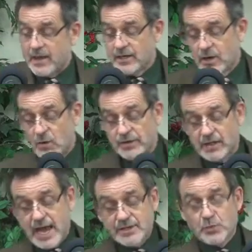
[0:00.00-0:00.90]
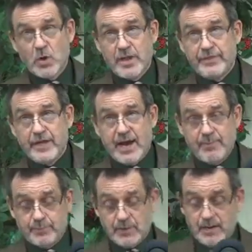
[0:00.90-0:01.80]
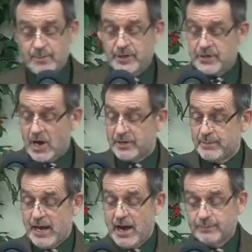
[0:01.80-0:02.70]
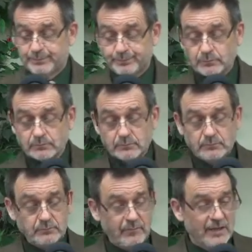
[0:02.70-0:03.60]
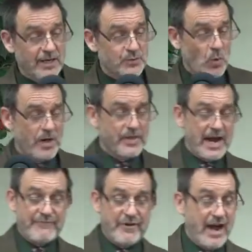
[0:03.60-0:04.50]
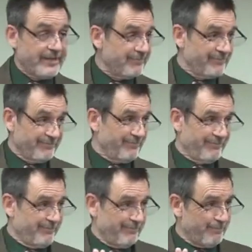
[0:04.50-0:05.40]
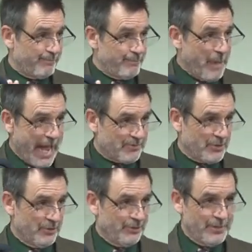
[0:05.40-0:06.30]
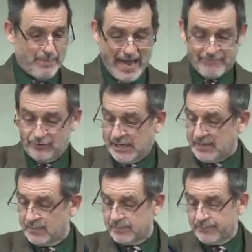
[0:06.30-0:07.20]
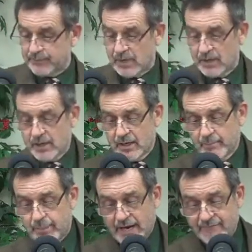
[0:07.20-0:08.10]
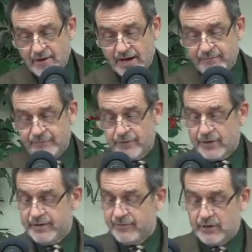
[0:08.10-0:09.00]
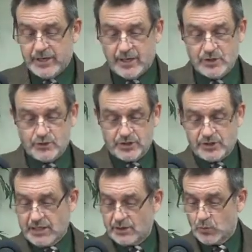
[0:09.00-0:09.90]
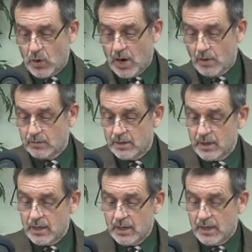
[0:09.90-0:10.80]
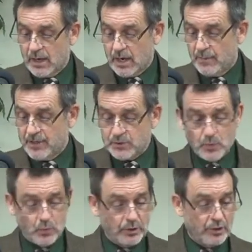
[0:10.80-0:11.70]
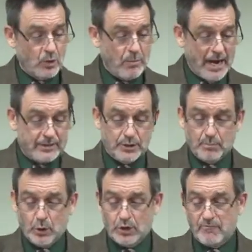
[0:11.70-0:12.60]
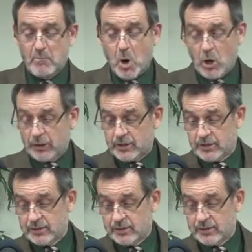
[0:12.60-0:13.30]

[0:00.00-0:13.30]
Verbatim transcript: You know, and the last one that I, I'm going to talk about is one that I find absolutely baffling, but I find it very, very interesting as well. Um, and this one, we're going to go back to the book of Mark.